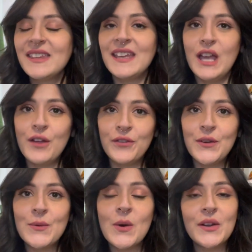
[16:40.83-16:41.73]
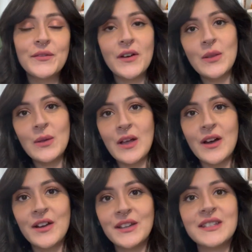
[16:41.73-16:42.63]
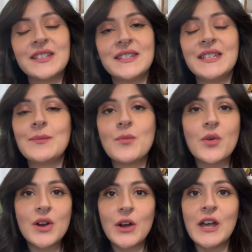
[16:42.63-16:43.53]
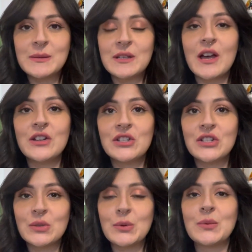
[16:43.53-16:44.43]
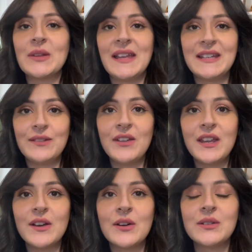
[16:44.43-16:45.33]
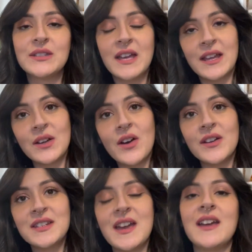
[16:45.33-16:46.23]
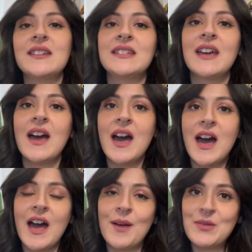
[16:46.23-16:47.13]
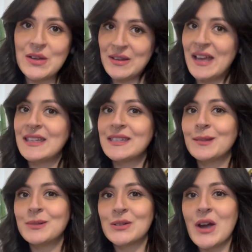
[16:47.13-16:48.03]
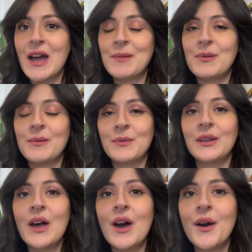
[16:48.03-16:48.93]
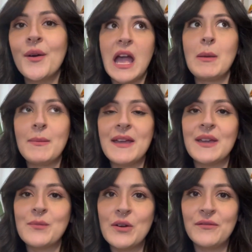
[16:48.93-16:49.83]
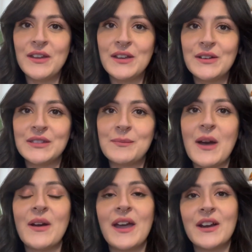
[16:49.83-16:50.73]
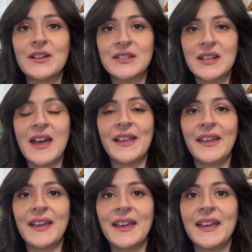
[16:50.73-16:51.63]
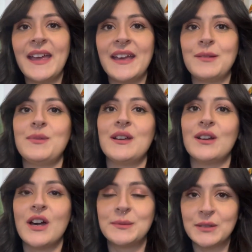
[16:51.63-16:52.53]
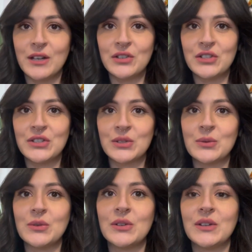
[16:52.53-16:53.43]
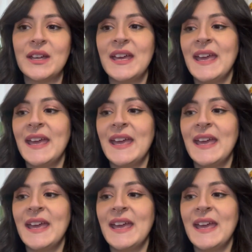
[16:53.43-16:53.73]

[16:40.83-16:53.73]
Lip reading: if you want to follow along to see more cosmetology school related videos and content, you can hit subscribe below. I'll be making more videos about hairstyling and being in cosmetology school